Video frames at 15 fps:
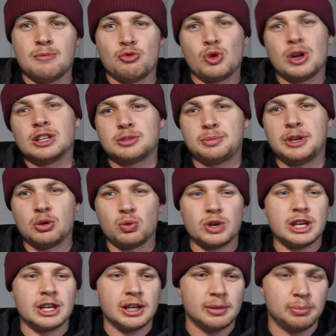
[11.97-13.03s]
Well, it's
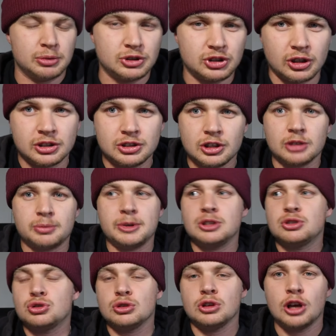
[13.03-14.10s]
been a week, so it's
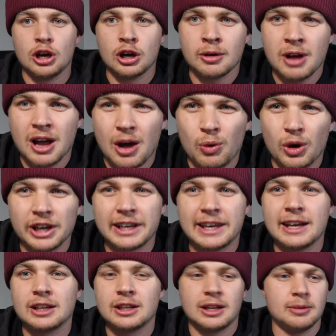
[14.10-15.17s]
not been too long. I
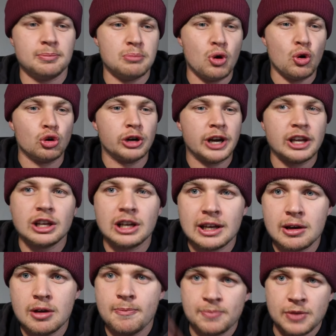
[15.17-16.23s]
want to get it more
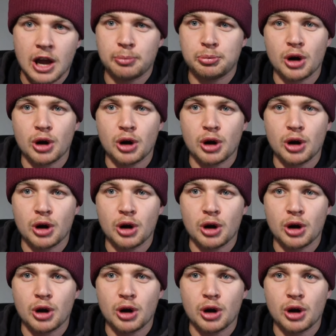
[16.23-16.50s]
regular.